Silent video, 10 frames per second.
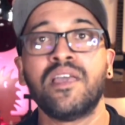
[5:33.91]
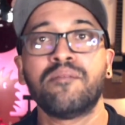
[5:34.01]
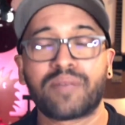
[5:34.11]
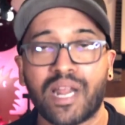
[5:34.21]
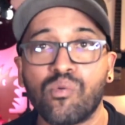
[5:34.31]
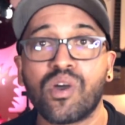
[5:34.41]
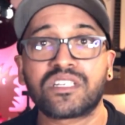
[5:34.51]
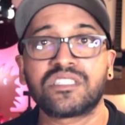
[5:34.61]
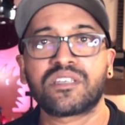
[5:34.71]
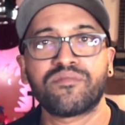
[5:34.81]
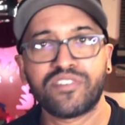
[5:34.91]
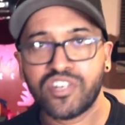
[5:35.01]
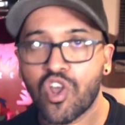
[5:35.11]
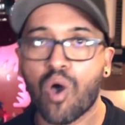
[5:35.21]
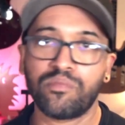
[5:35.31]
But I worked on some
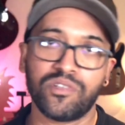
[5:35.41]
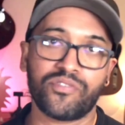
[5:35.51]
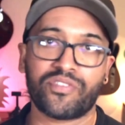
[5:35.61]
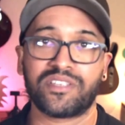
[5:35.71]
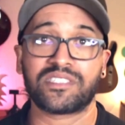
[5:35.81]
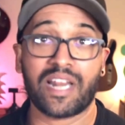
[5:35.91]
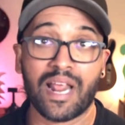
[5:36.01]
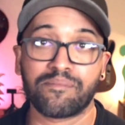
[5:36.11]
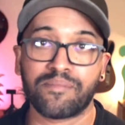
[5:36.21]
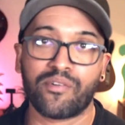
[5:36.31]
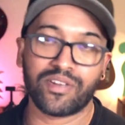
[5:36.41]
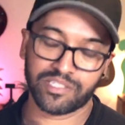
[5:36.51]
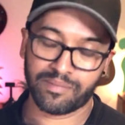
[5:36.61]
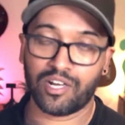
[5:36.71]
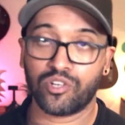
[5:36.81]
phenomenal things that helped my
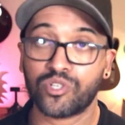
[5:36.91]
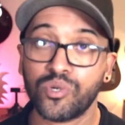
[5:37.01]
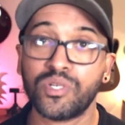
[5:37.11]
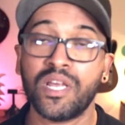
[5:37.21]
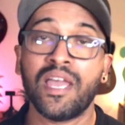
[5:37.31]
resume look good,